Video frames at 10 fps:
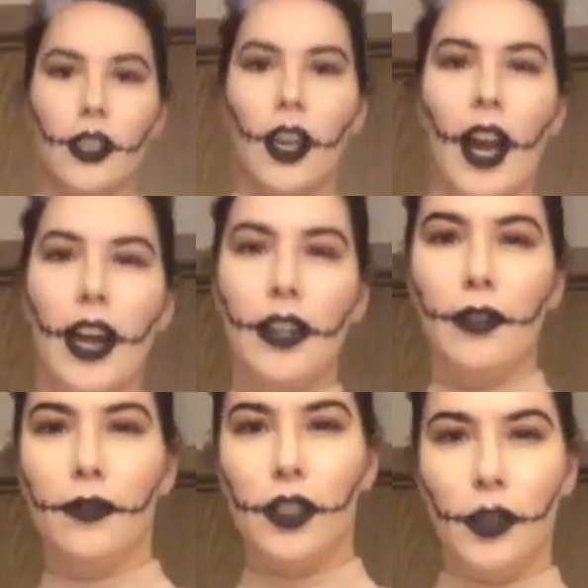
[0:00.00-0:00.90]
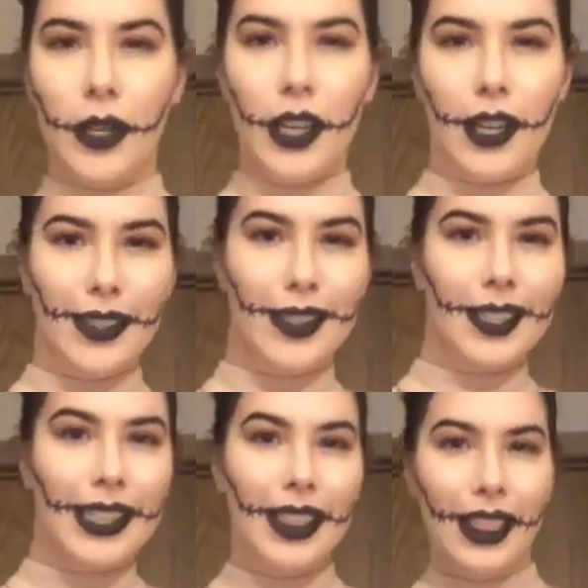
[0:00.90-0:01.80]
kind of doing a
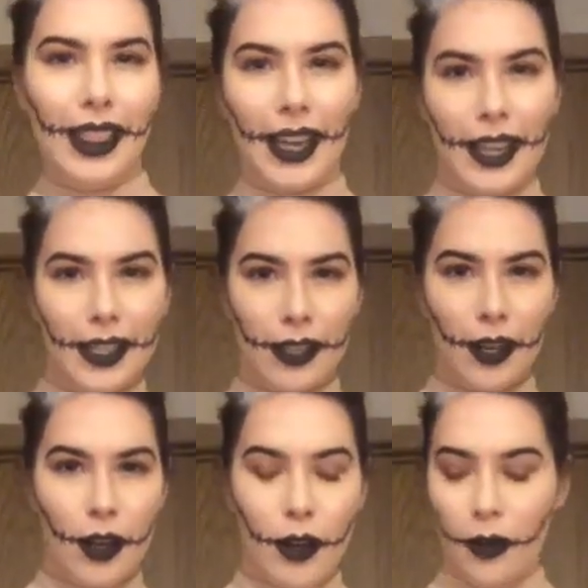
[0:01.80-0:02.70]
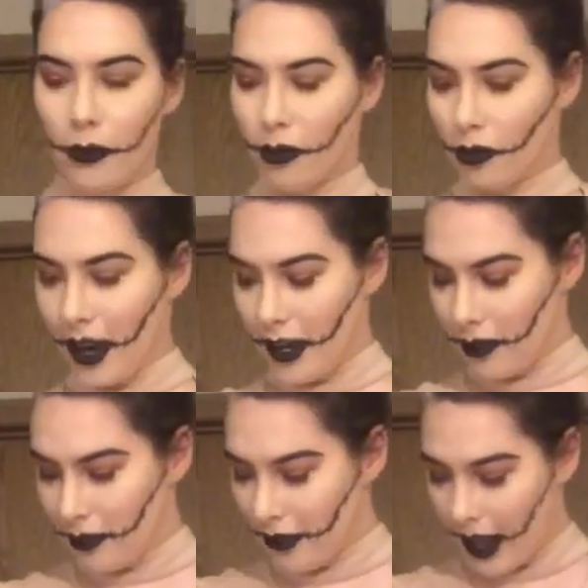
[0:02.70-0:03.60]
slight
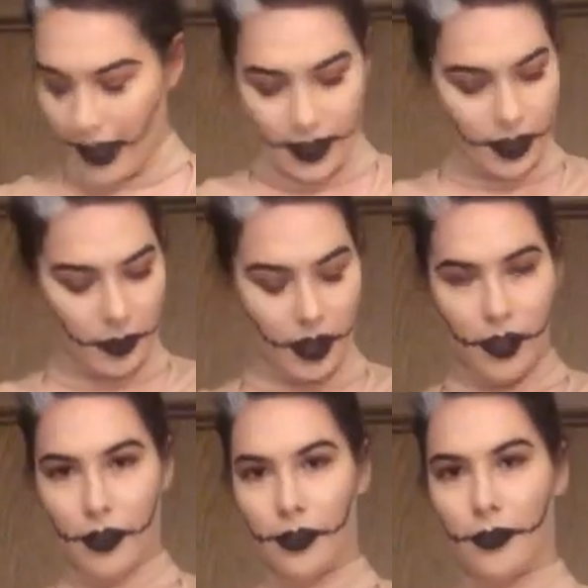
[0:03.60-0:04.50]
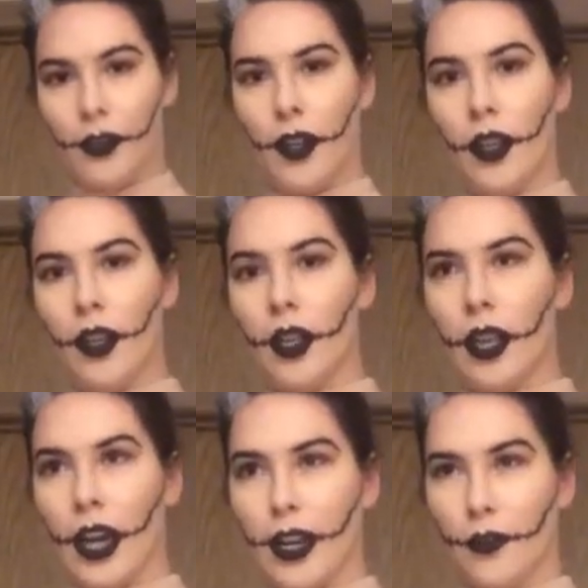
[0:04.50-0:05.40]
bridal vibe of
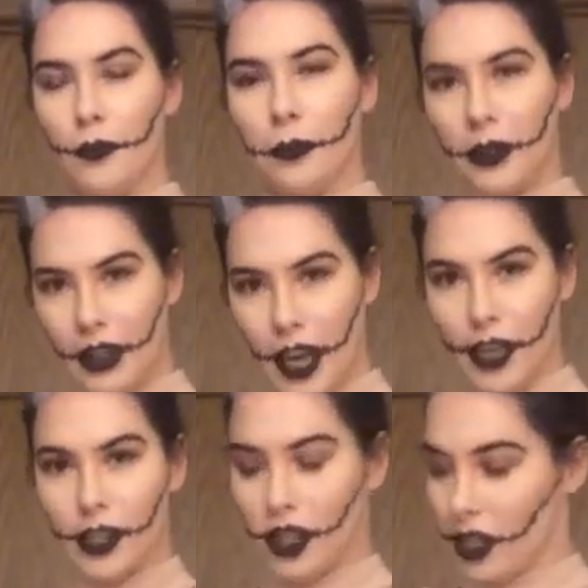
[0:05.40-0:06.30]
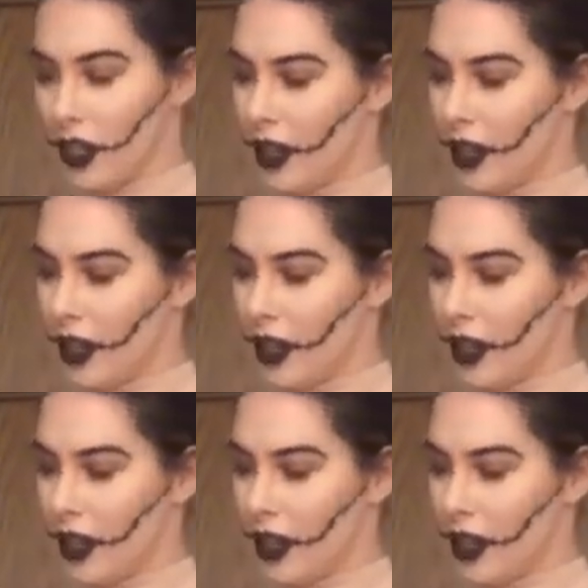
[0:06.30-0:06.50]
kind of blush,